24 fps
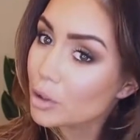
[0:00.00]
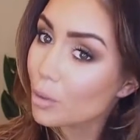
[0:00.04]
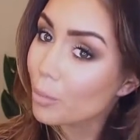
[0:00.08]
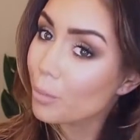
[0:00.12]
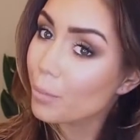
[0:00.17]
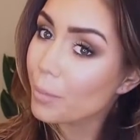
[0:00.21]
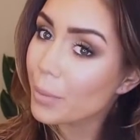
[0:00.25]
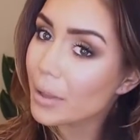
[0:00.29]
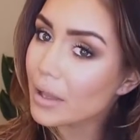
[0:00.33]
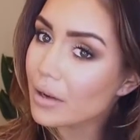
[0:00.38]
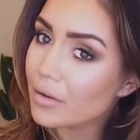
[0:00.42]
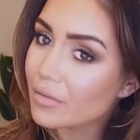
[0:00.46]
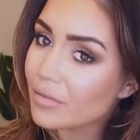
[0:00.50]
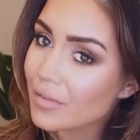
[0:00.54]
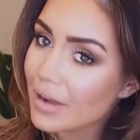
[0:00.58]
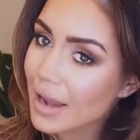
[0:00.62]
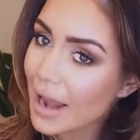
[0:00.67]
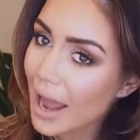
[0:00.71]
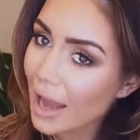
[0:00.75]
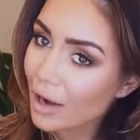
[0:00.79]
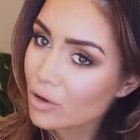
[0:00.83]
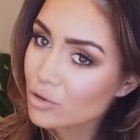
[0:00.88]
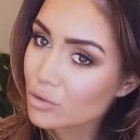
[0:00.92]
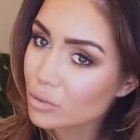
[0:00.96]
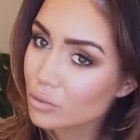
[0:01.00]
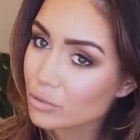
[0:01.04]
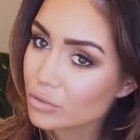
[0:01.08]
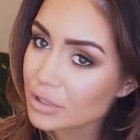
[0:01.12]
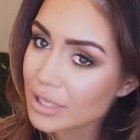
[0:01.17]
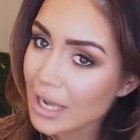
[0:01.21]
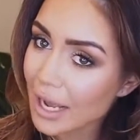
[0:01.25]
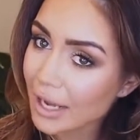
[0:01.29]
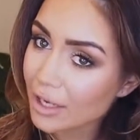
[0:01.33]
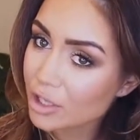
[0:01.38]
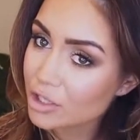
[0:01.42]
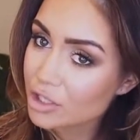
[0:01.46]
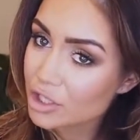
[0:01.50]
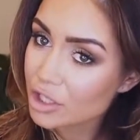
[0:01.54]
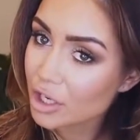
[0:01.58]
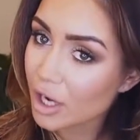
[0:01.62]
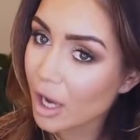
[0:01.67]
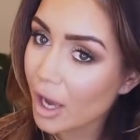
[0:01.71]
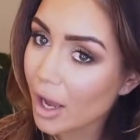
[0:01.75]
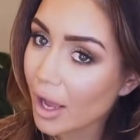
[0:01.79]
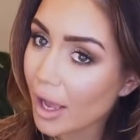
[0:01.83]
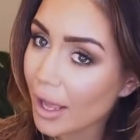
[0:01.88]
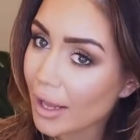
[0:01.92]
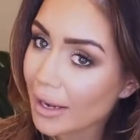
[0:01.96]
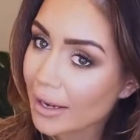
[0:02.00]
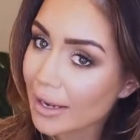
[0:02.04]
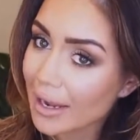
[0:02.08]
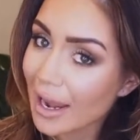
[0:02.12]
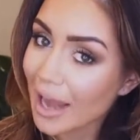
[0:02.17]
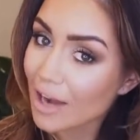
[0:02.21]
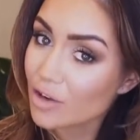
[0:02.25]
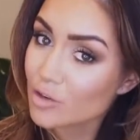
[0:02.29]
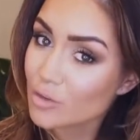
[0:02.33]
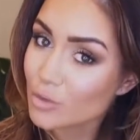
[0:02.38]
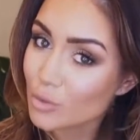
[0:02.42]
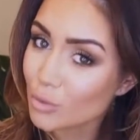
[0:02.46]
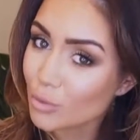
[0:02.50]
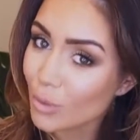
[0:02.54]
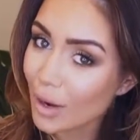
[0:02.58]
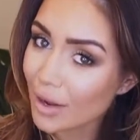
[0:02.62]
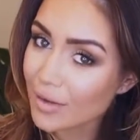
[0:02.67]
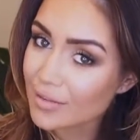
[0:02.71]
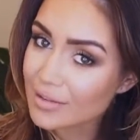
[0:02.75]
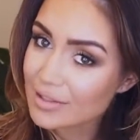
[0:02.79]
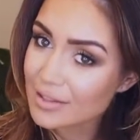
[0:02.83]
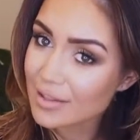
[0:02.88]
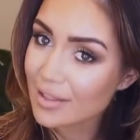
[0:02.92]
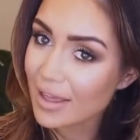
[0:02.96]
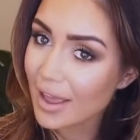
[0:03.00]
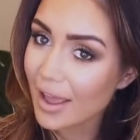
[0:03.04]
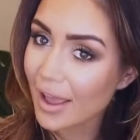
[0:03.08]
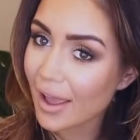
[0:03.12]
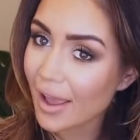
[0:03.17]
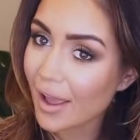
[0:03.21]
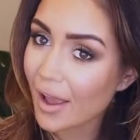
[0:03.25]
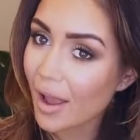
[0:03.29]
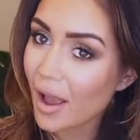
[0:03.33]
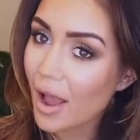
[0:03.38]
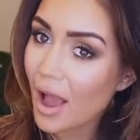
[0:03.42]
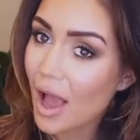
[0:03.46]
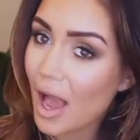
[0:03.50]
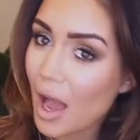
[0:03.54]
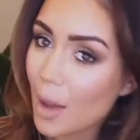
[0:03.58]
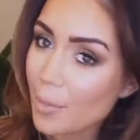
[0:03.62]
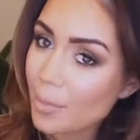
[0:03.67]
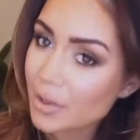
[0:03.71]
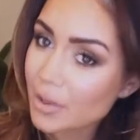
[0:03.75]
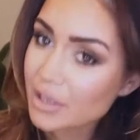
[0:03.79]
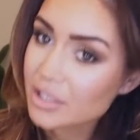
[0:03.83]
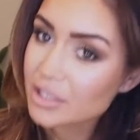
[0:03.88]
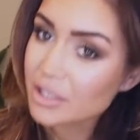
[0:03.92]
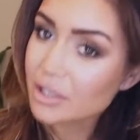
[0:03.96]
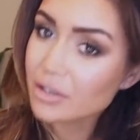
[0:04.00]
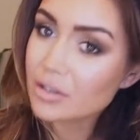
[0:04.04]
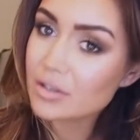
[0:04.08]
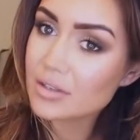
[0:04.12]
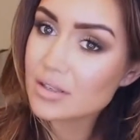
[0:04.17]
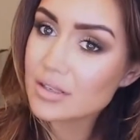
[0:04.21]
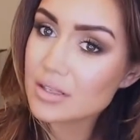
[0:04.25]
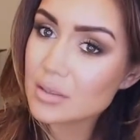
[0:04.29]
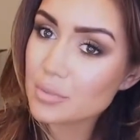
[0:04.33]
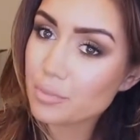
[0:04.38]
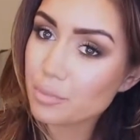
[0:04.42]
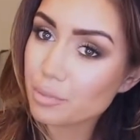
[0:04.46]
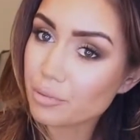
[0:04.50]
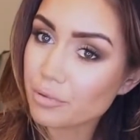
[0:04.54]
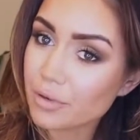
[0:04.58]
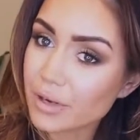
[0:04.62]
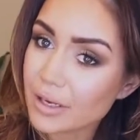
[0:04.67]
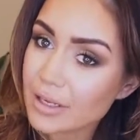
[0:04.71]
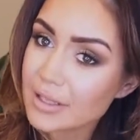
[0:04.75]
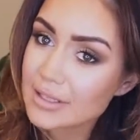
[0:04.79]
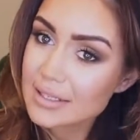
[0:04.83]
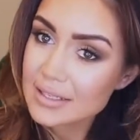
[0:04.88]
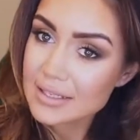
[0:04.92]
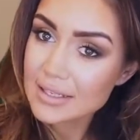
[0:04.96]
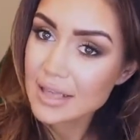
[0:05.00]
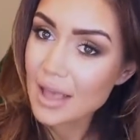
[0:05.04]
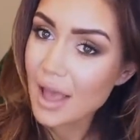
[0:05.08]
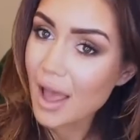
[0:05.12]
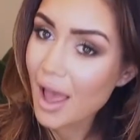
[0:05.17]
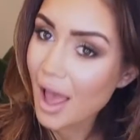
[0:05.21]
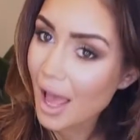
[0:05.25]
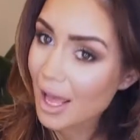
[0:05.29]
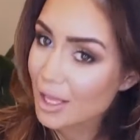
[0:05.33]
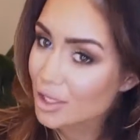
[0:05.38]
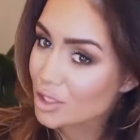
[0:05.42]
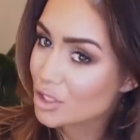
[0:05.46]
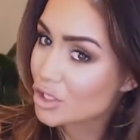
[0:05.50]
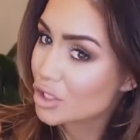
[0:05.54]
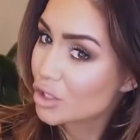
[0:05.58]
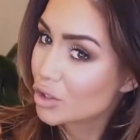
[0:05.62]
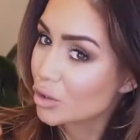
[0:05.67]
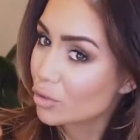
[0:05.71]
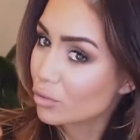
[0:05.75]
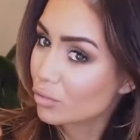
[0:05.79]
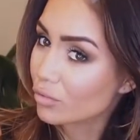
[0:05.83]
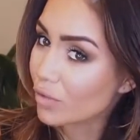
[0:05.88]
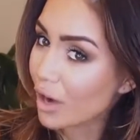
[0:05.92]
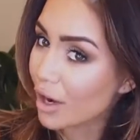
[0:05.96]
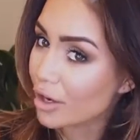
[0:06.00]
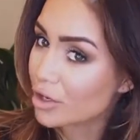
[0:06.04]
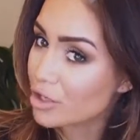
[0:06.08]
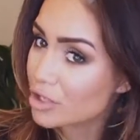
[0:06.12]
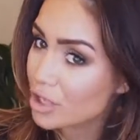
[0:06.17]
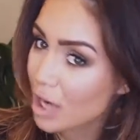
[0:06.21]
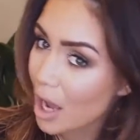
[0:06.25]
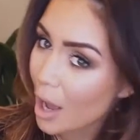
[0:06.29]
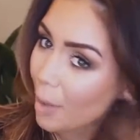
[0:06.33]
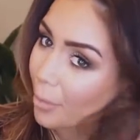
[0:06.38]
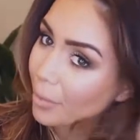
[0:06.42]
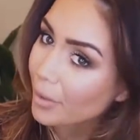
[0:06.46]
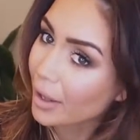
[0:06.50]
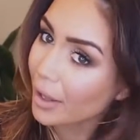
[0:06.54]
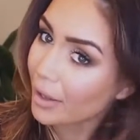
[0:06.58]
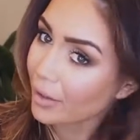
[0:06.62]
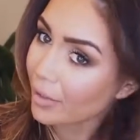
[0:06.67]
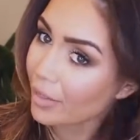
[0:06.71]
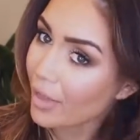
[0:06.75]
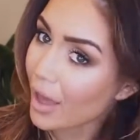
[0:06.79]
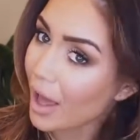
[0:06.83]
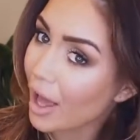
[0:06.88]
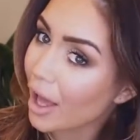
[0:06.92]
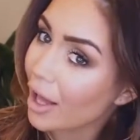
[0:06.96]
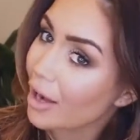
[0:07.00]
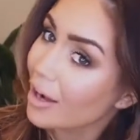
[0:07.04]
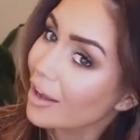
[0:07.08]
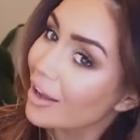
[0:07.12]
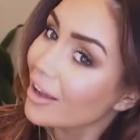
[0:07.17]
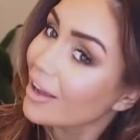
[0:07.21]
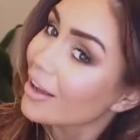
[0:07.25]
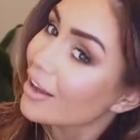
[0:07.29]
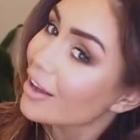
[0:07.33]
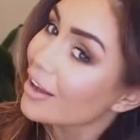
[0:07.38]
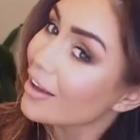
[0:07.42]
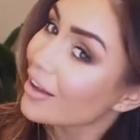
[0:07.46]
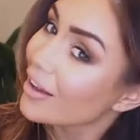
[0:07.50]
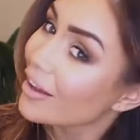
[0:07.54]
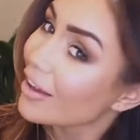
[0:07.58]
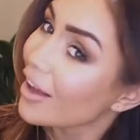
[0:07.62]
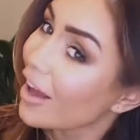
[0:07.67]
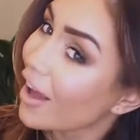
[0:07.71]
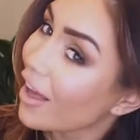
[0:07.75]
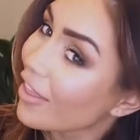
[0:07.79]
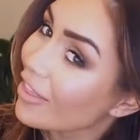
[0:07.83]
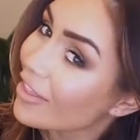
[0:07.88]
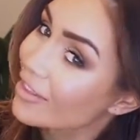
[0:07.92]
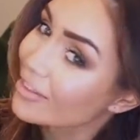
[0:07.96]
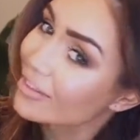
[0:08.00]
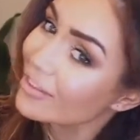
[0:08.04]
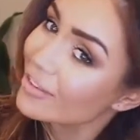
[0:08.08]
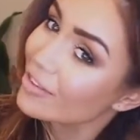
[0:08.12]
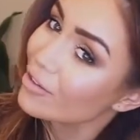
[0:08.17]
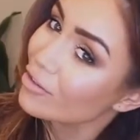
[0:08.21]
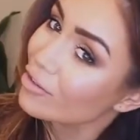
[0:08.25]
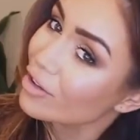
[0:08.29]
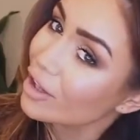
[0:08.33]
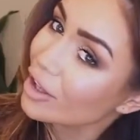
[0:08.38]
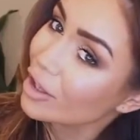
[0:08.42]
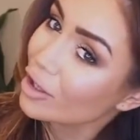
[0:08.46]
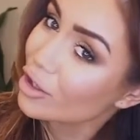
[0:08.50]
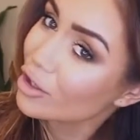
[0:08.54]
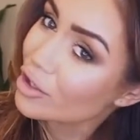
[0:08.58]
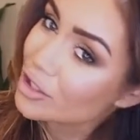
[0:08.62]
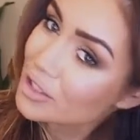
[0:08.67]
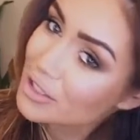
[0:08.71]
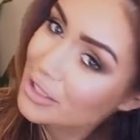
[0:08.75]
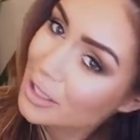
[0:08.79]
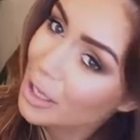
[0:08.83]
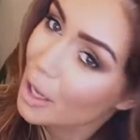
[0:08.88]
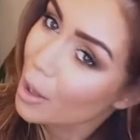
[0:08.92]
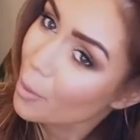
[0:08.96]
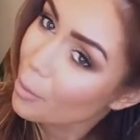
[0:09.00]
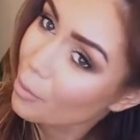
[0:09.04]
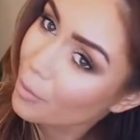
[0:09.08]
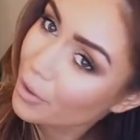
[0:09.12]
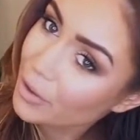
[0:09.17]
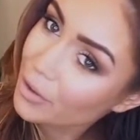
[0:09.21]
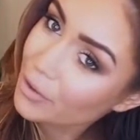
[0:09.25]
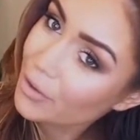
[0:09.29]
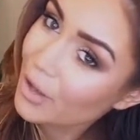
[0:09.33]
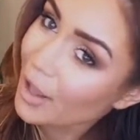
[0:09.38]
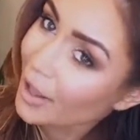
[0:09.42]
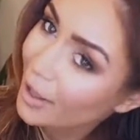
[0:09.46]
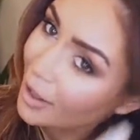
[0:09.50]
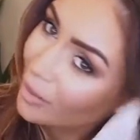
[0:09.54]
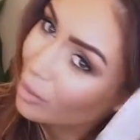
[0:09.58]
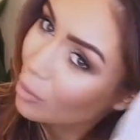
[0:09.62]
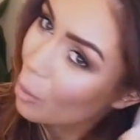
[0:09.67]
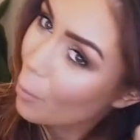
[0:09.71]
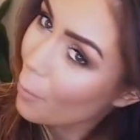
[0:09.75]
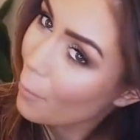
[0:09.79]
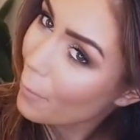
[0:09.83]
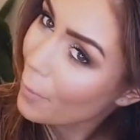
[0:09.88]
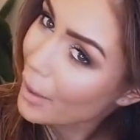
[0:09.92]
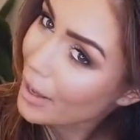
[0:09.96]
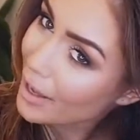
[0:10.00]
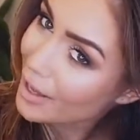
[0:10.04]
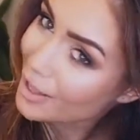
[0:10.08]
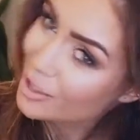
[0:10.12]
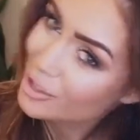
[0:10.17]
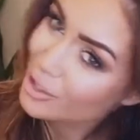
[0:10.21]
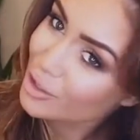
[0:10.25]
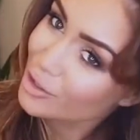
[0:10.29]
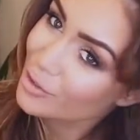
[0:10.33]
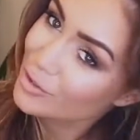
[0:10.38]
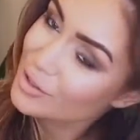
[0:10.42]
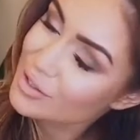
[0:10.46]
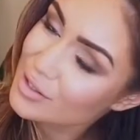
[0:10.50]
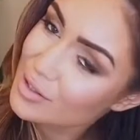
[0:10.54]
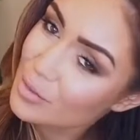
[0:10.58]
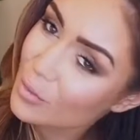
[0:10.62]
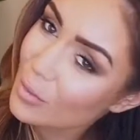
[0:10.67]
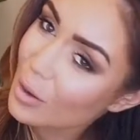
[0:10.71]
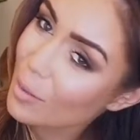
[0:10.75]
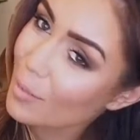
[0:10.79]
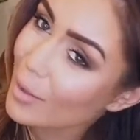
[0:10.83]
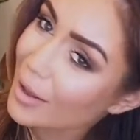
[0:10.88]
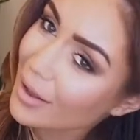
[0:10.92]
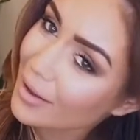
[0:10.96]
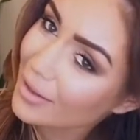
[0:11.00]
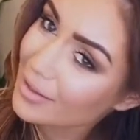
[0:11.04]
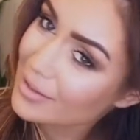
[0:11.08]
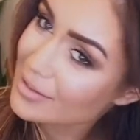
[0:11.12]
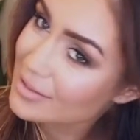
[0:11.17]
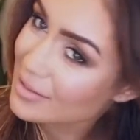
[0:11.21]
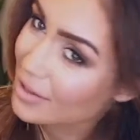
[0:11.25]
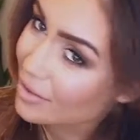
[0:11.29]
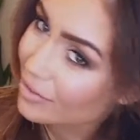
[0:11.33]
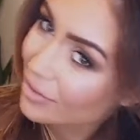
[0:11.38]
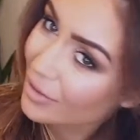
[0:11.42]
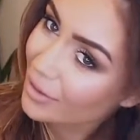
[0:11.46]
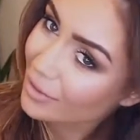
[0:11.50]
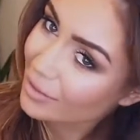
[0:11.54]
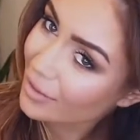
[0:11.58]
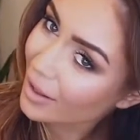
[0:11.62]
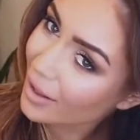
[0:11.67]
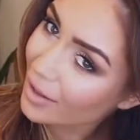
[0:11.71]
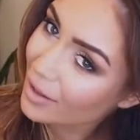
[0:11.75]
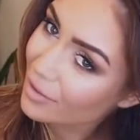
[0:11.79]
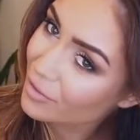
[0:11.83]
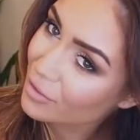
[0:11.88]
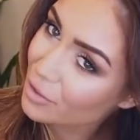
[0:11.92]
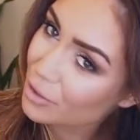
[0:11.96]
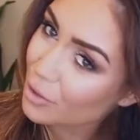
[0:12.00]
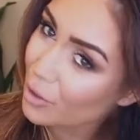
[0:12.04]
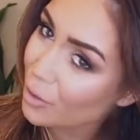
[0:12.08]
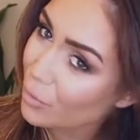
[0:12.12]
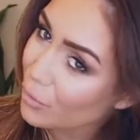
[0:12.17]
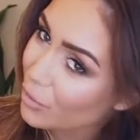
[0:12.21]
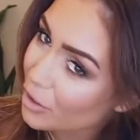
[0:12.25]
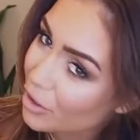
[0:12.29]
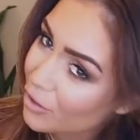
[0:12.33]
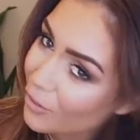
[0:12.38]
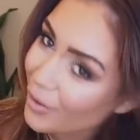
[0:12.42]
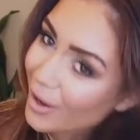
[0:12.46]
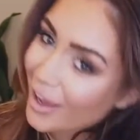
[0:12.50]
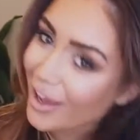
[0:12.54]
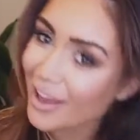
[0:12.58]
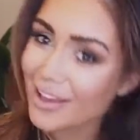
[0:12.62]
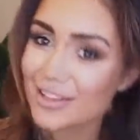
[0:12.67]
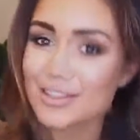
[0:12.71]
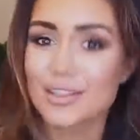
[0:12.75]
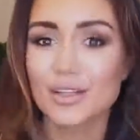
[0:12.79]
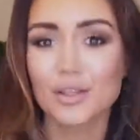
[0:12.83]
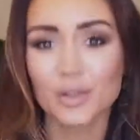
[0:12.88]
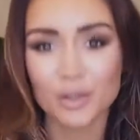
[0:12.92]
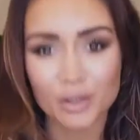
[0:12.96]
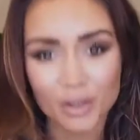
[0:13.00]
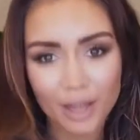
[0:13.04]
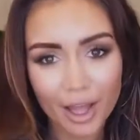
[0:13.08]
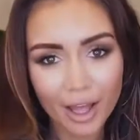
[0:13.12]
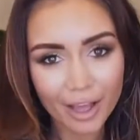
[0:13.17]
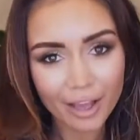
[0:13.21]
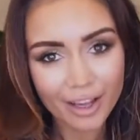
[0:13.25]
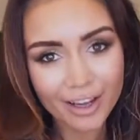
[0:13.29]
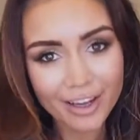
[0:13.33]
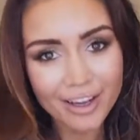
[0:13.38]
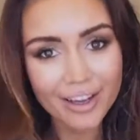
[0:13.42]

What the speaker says: a bit of natural texture and natural waves to the hair, I'm actually going to spritz and scrunch up like that. And this is a really good tip when you're like at the beach and you're swimming and stuff like that. If you don't want your hair to look like,